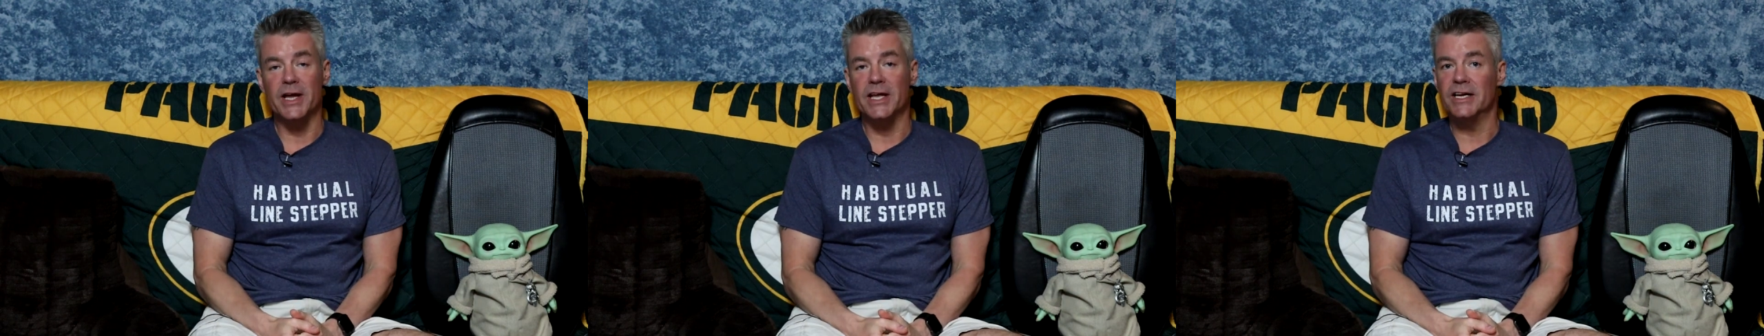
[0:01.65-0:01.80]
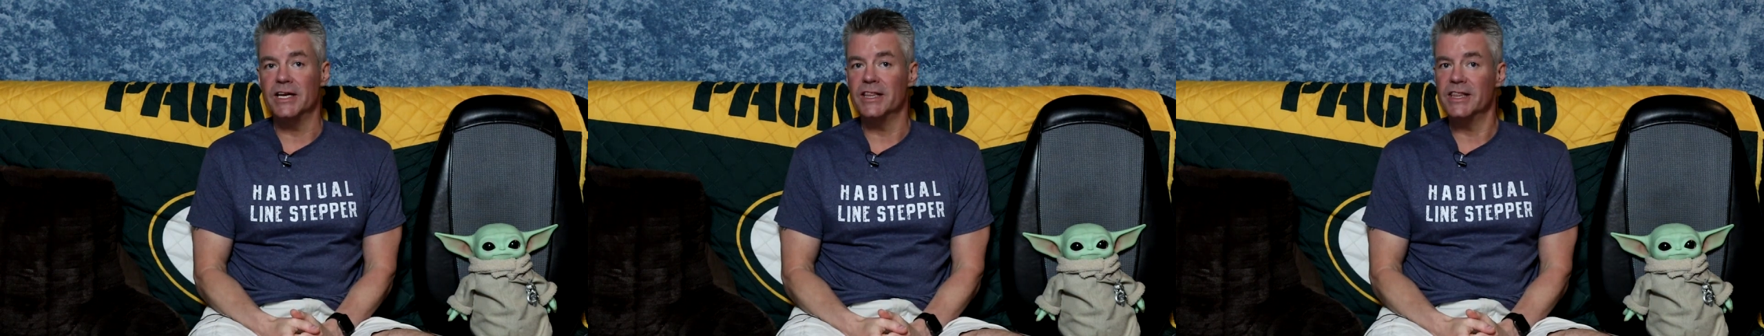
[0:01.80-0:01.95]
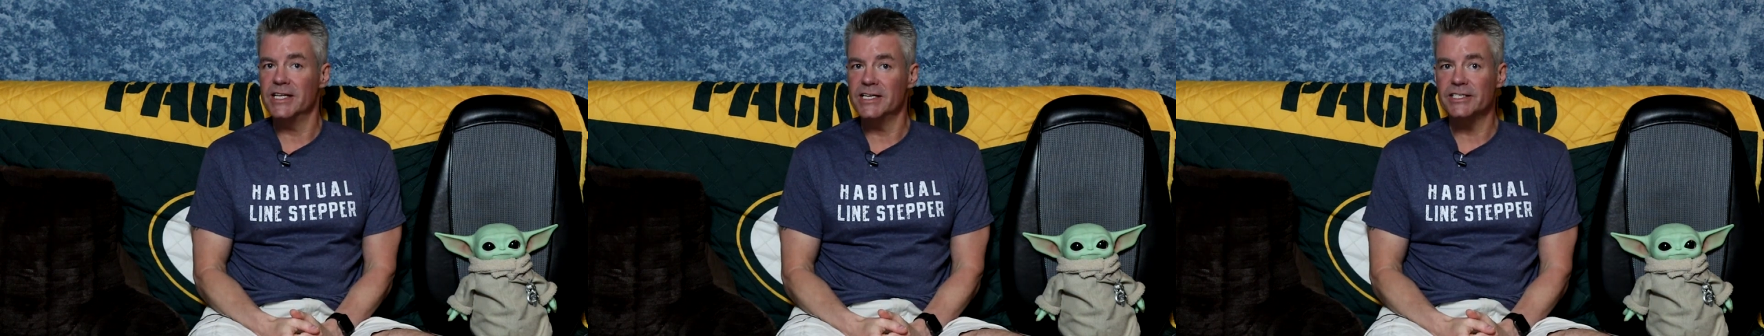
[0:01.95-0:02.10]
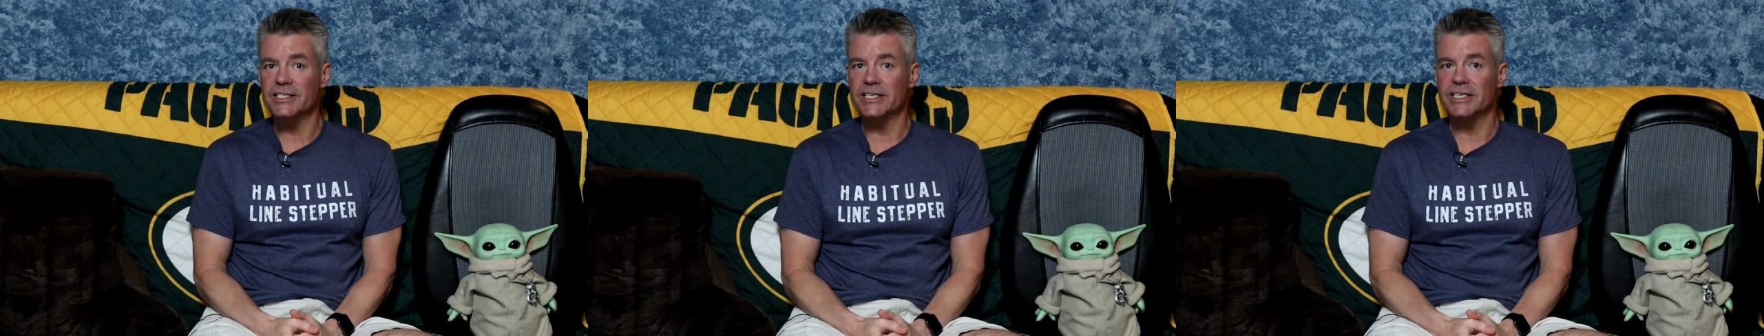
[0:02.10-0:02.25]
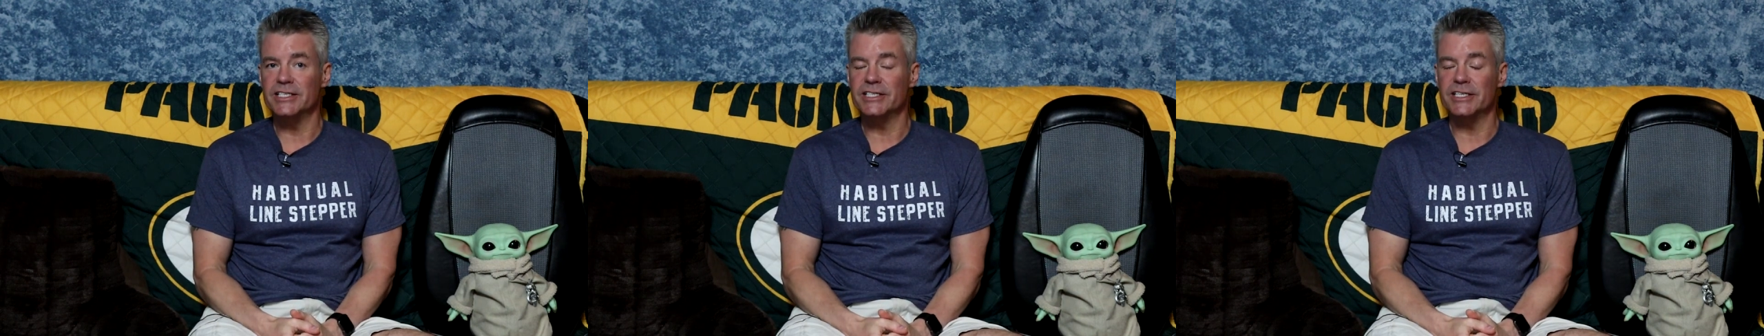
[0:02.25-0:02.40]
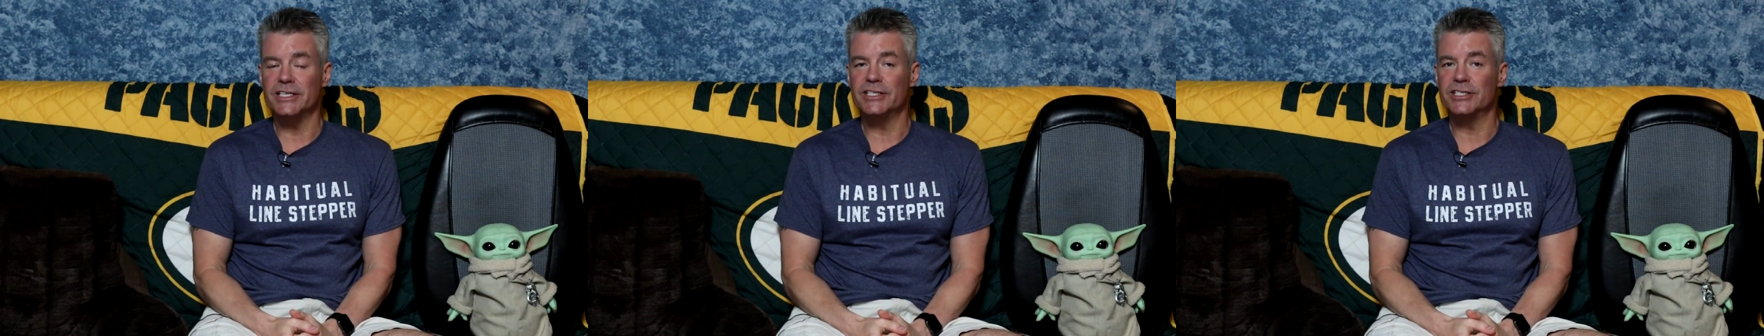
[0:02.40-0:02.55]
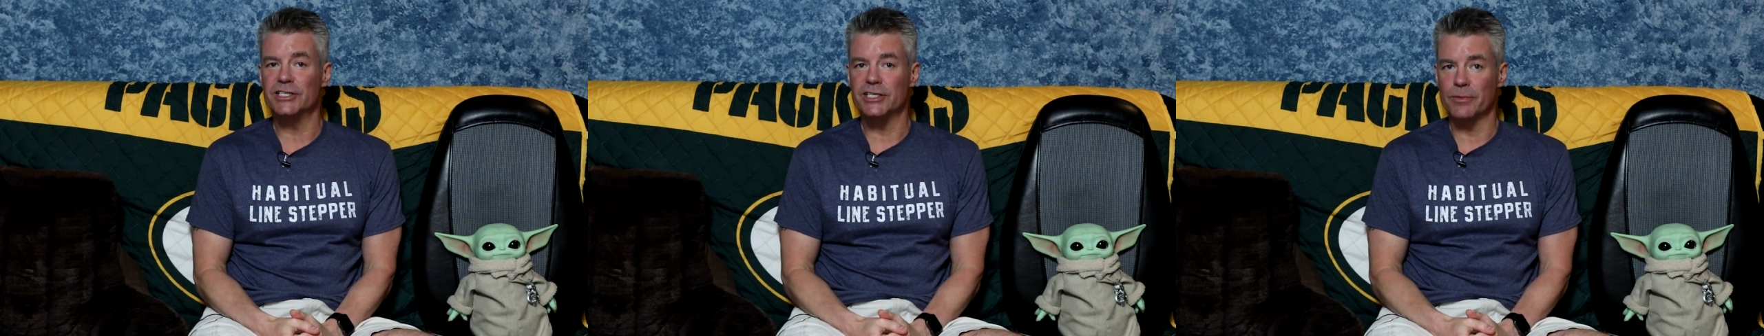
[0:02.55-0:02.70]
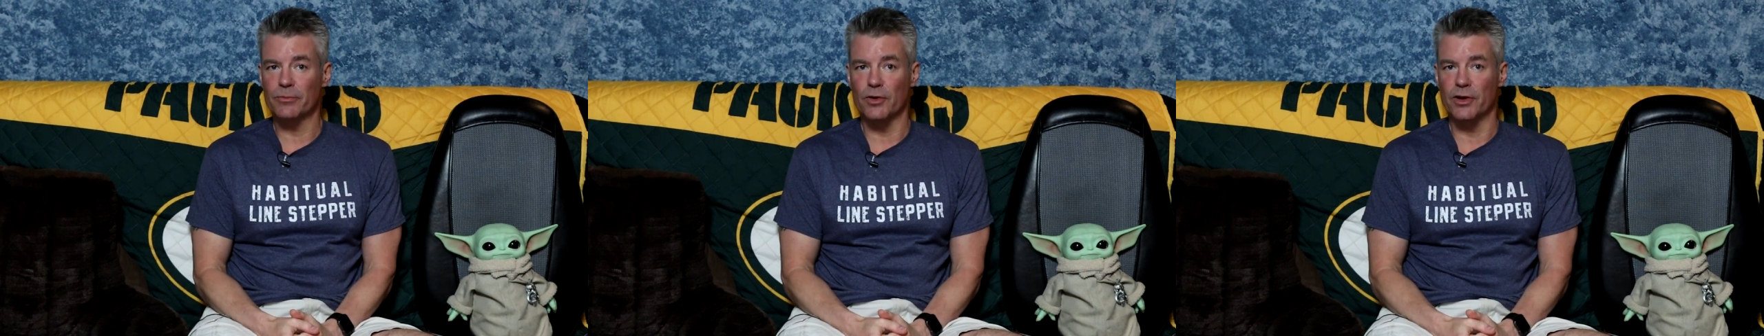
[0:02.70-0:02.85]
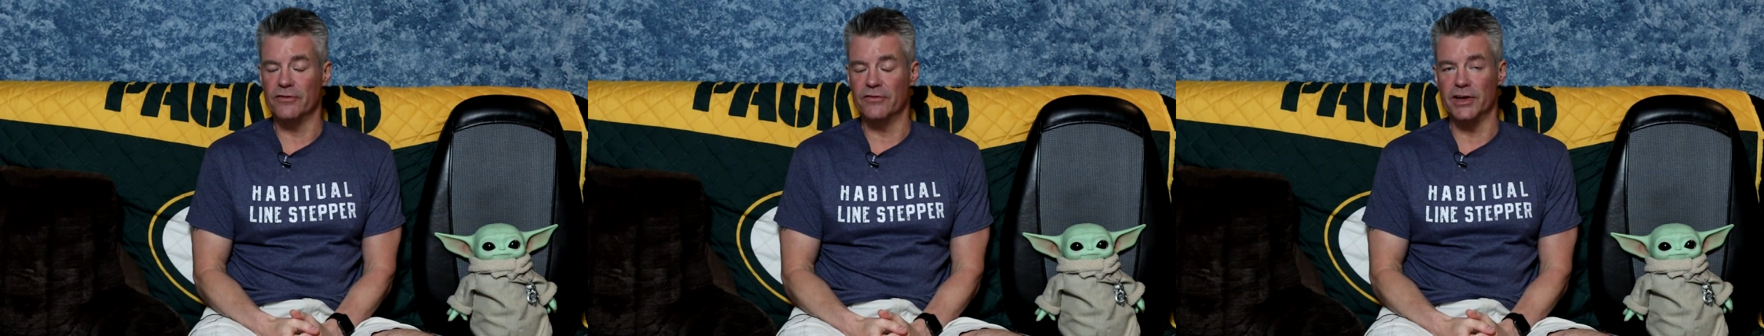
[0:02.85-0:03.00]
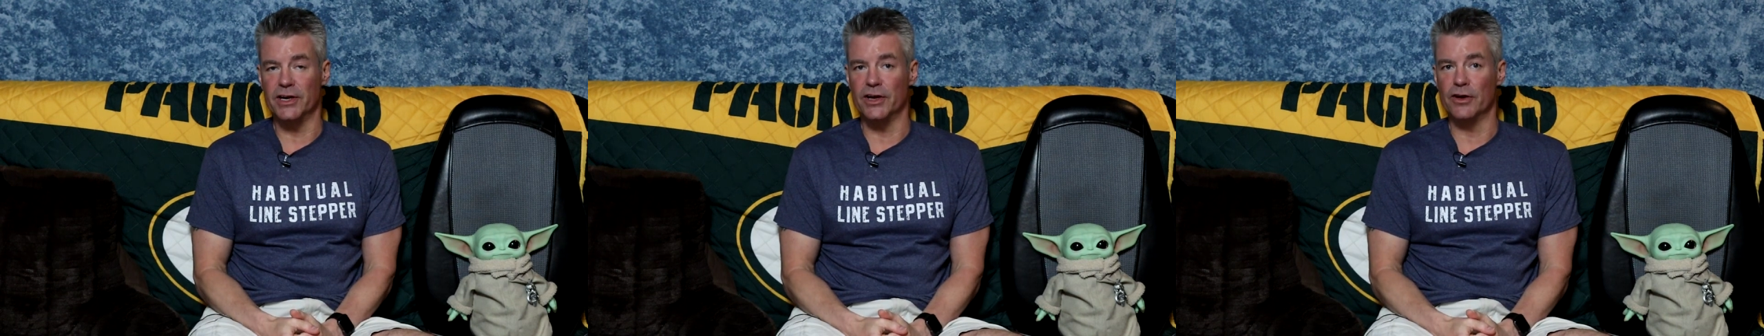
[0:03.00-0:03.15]
and this is the
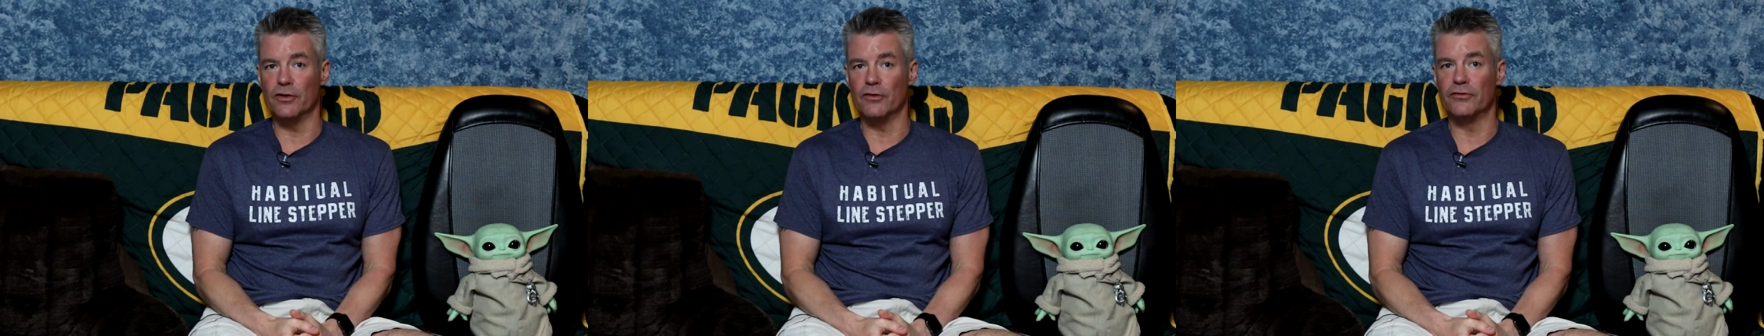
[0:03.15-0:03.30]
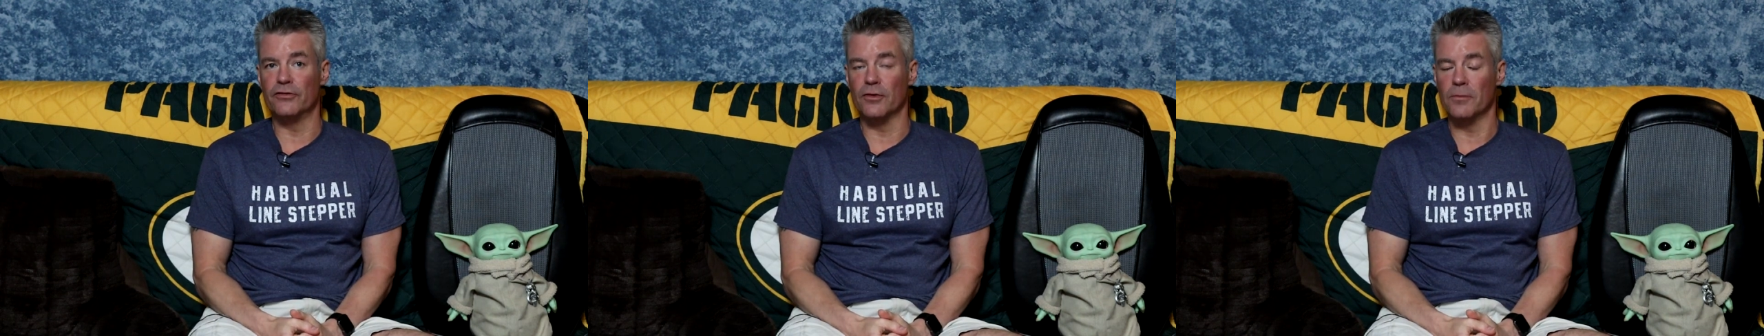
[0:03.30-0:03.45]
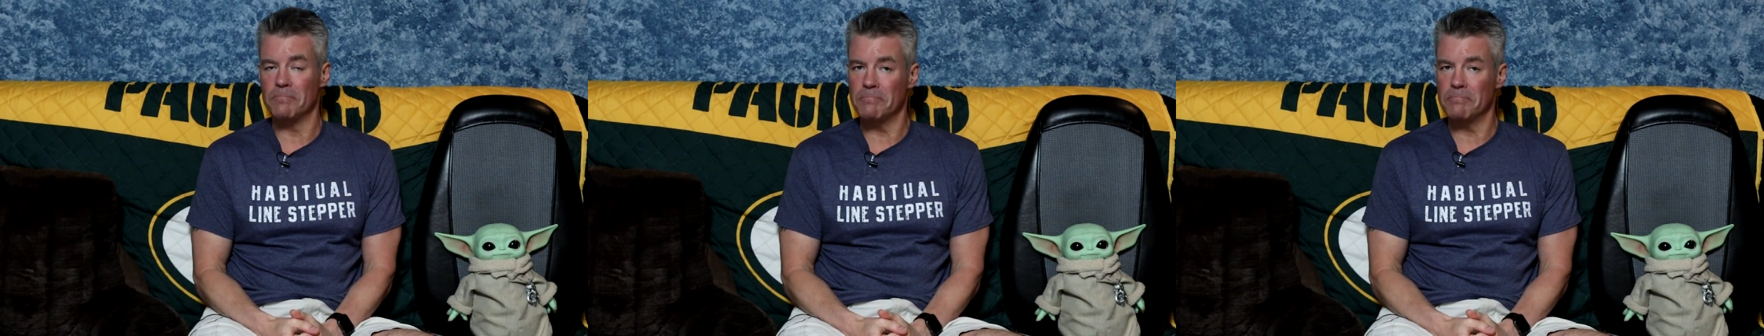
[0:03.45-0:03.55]
summary video for